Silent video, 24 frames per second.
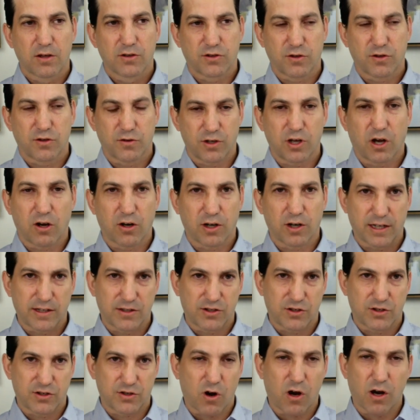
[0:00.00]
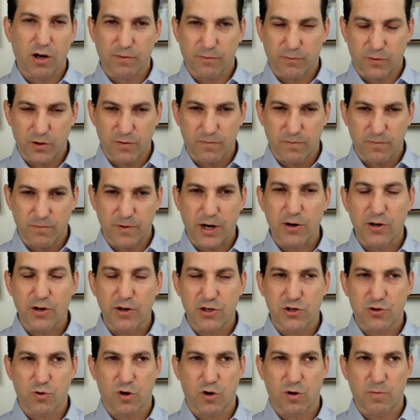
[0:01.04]
So the dollar gets strong for a very
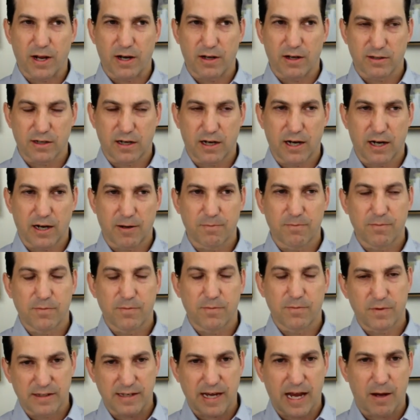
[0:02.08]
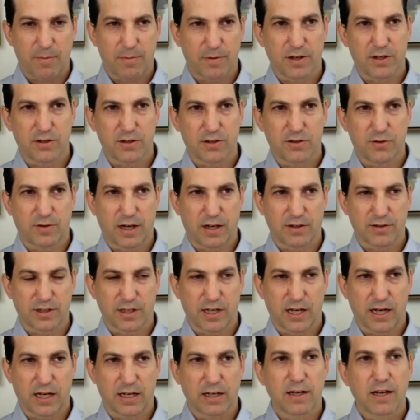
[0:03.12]
short amount of time. And this happened in
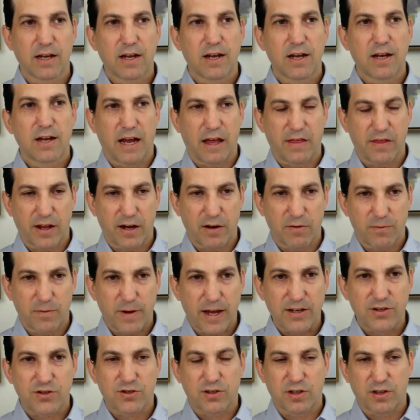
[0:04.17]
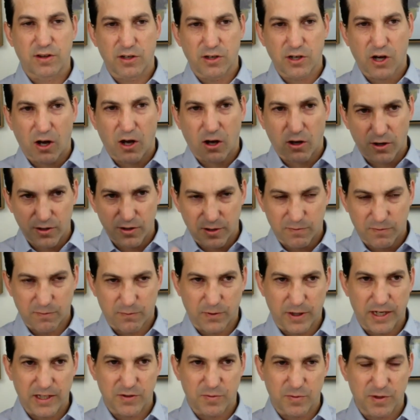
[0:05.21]
2008. And then eventually the dollar
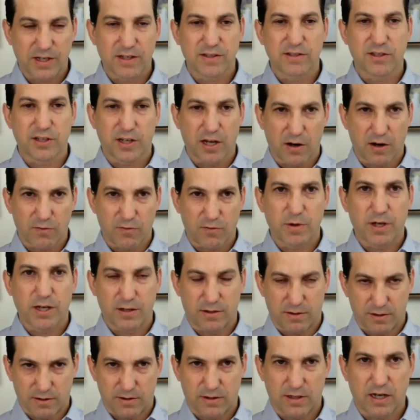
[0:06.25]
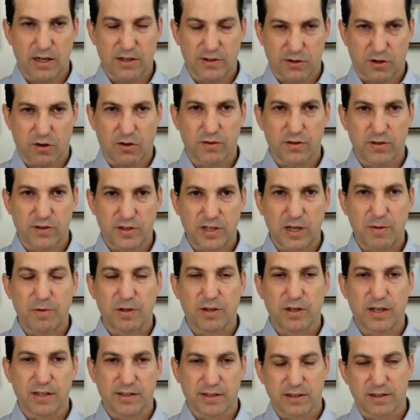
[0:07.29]
deflates because the government does all the
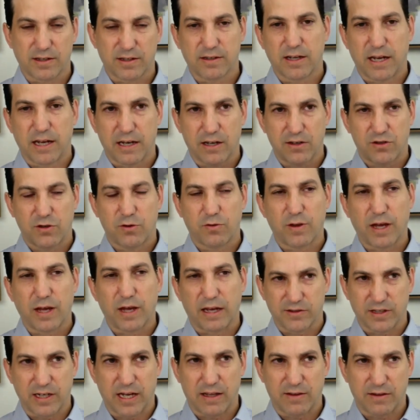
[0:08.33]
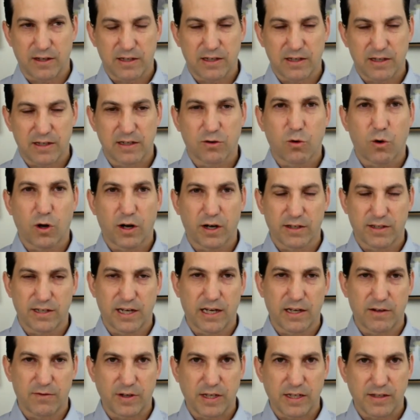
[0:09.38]
stimulus. And in 2008, they did
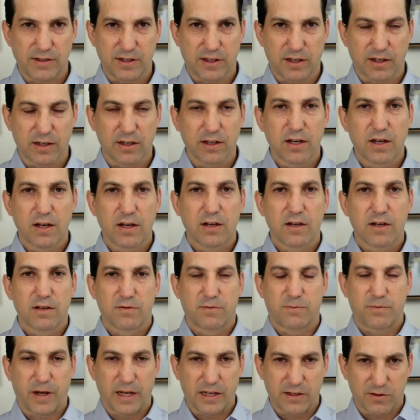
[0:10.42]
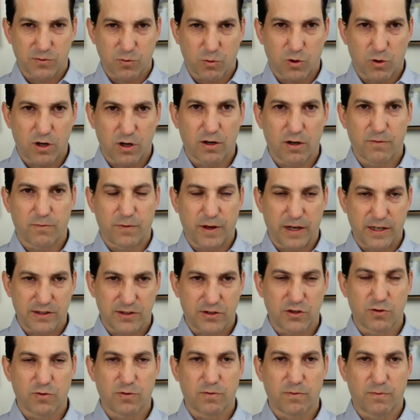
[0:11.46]
quantitative easing, phase one, phase
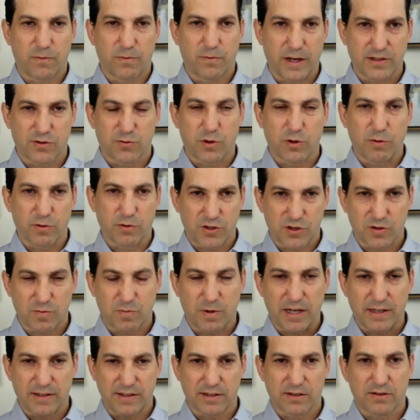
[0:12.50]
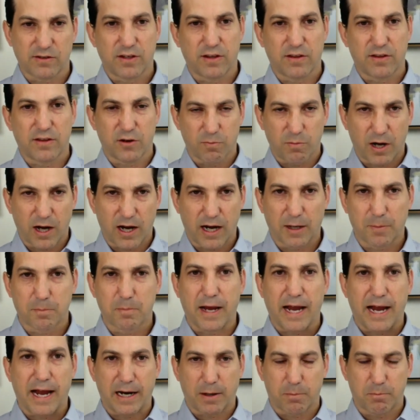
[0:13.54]
two, and phase three, which is basically they're buying
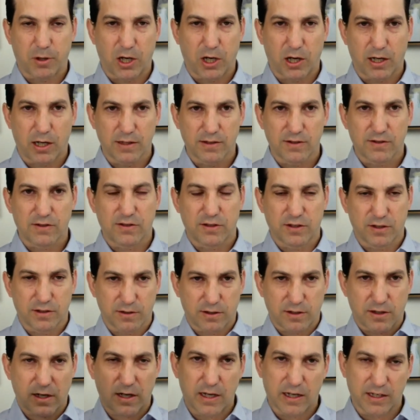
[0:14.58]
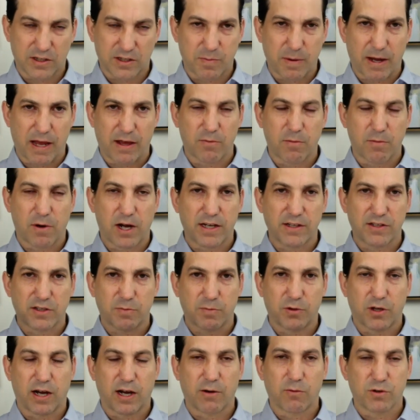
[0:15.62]
back bonds to expand the money
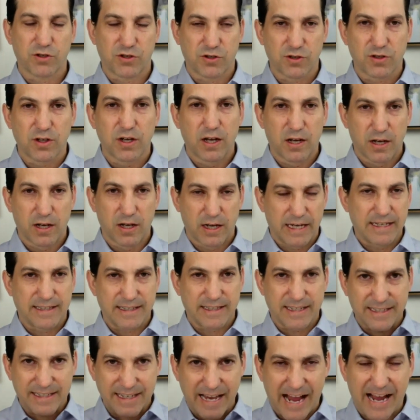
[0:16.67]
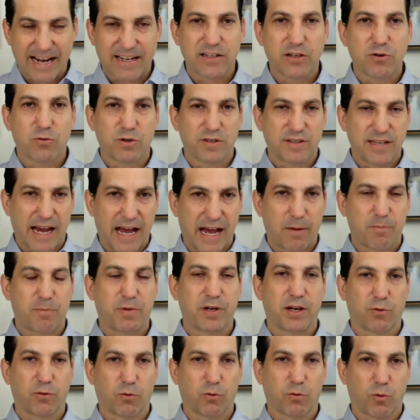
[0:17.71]
supply, which is exactly what's
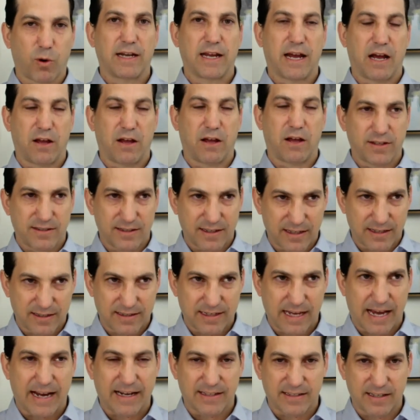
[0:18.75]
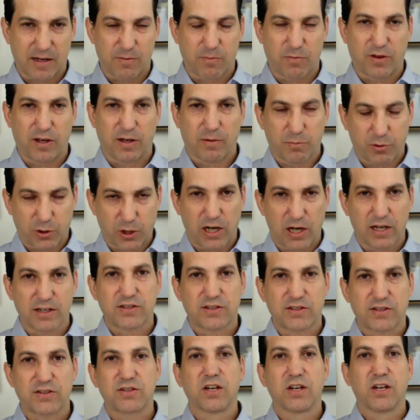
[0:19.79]
happening right now. That's the exact same thing.
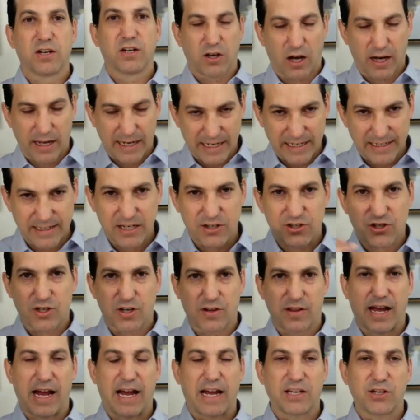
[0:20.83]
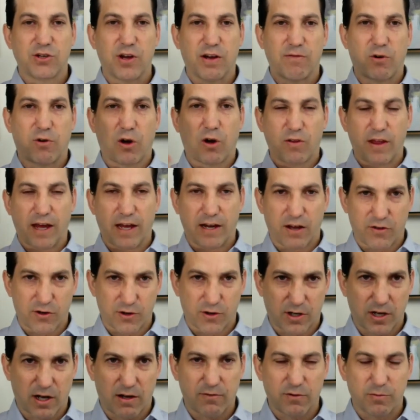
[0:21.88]
Plus, in addition to that, you have all that
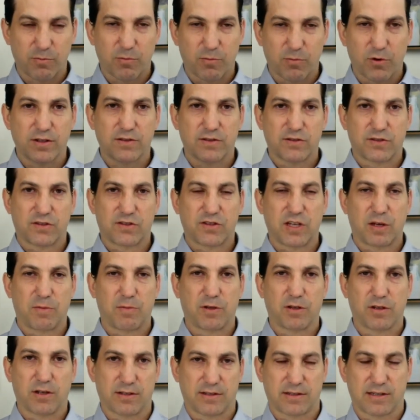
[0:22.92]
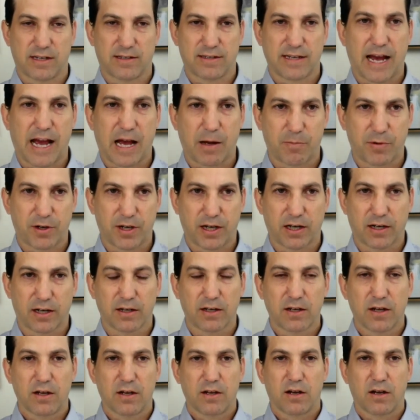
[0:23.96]
other government stimulus that's happening